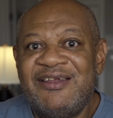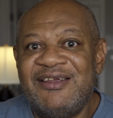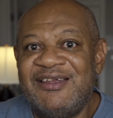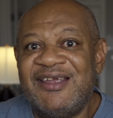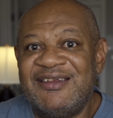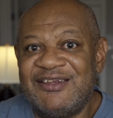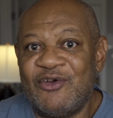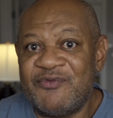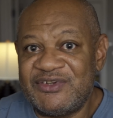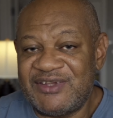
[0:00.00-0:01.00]
in case they
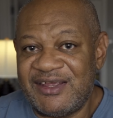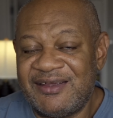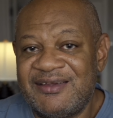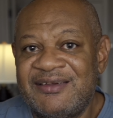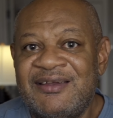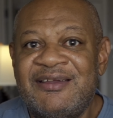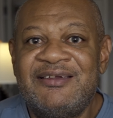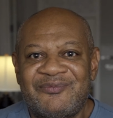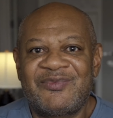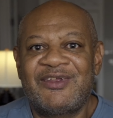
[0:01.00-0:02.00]
overstay.
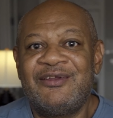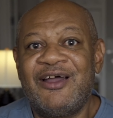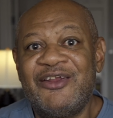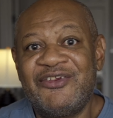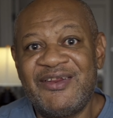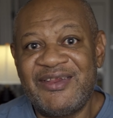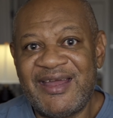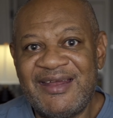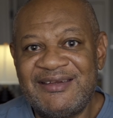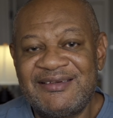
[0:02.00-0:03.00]
Other than
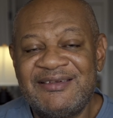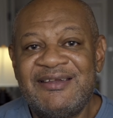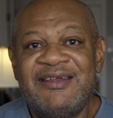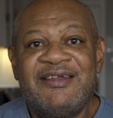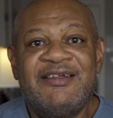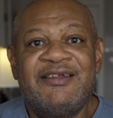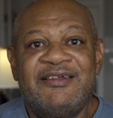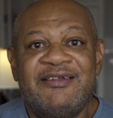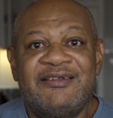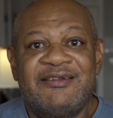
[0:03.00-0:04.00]
that,
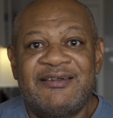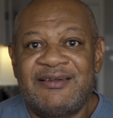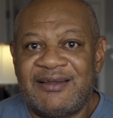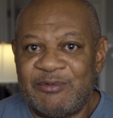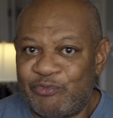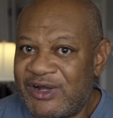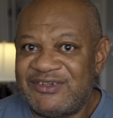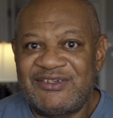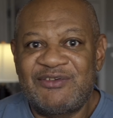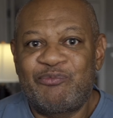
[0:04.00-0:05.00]

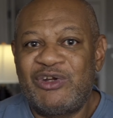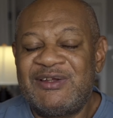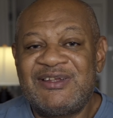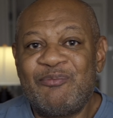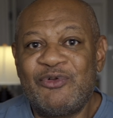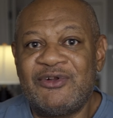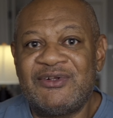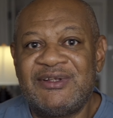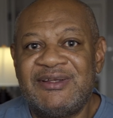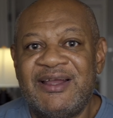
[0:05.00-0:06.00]
process is pretty simple.
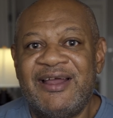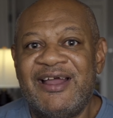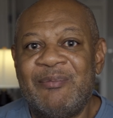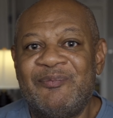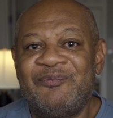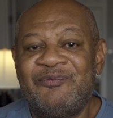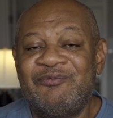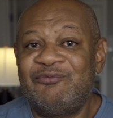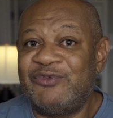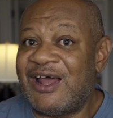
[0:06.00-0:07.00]

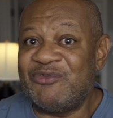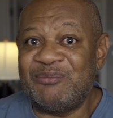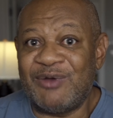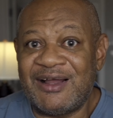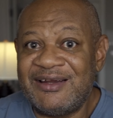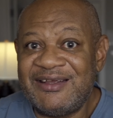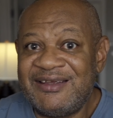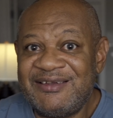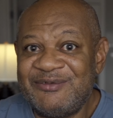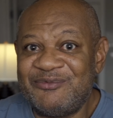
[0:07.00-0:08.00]
When I was in
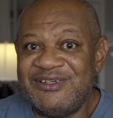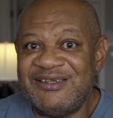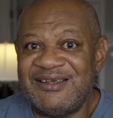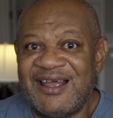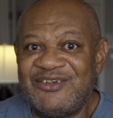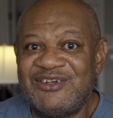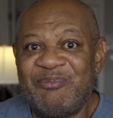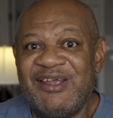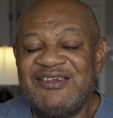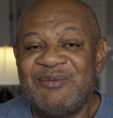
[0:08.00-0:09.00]
Bali, we actually
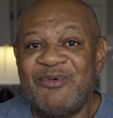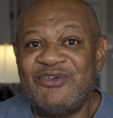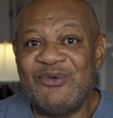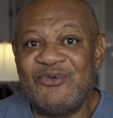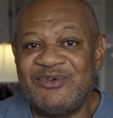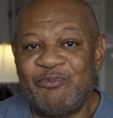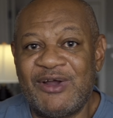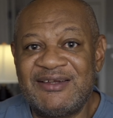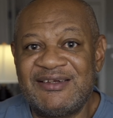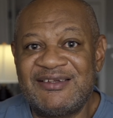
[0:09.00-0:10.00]
paid someone to go through the
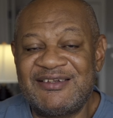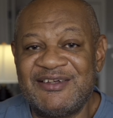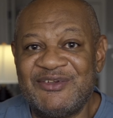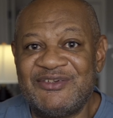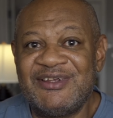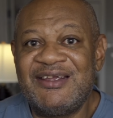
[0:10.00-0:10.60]
process because